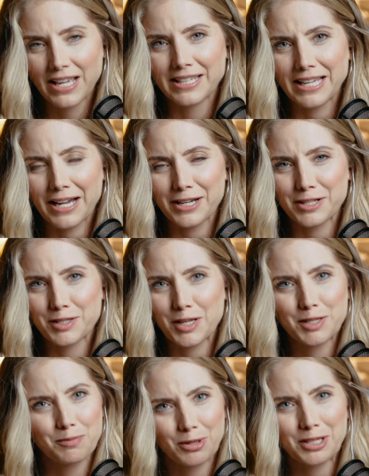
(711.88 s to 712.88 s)
Yeah,
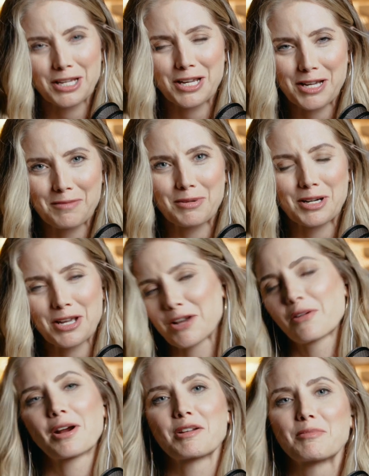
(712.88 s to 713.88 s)
it's pretty
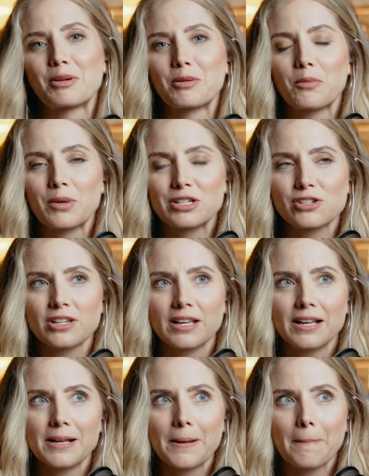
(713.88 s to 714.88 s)
incredible,
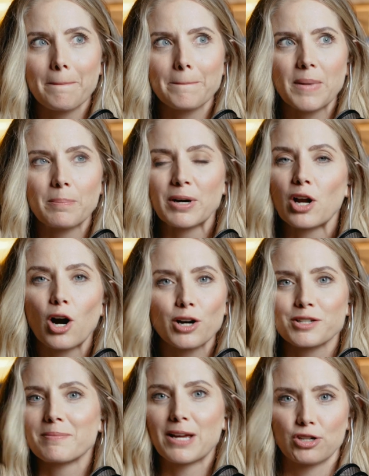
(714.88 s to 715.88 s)
but
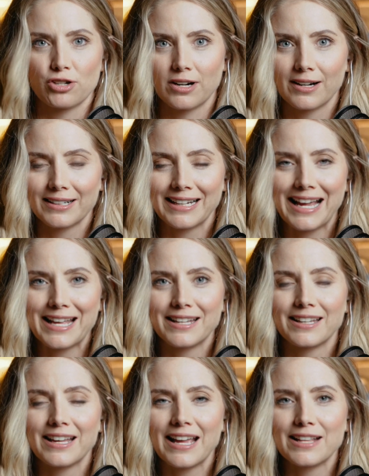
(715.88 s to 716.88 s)
hard to measure.
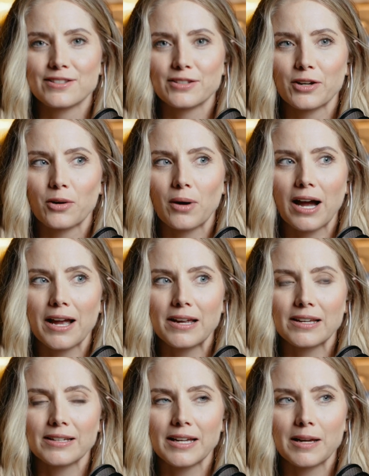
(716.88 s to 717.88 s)
And so
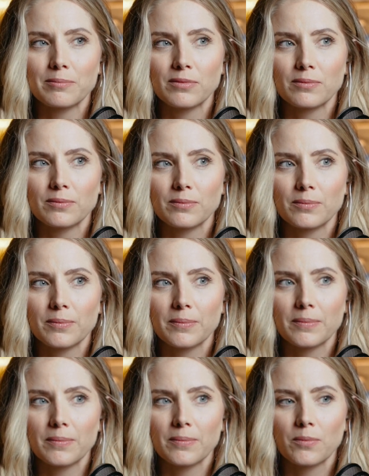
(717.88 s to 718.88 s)
I am
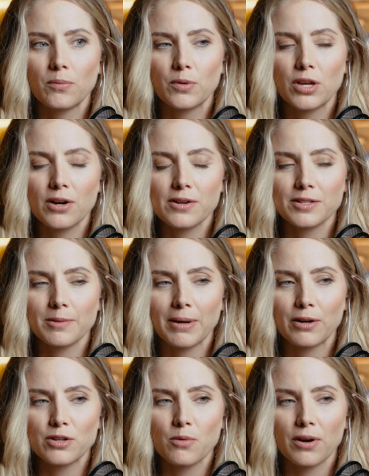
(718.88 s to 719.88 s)
curious
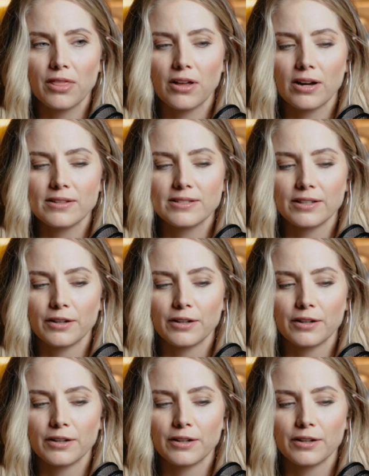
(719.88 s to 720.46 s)
about your thoughts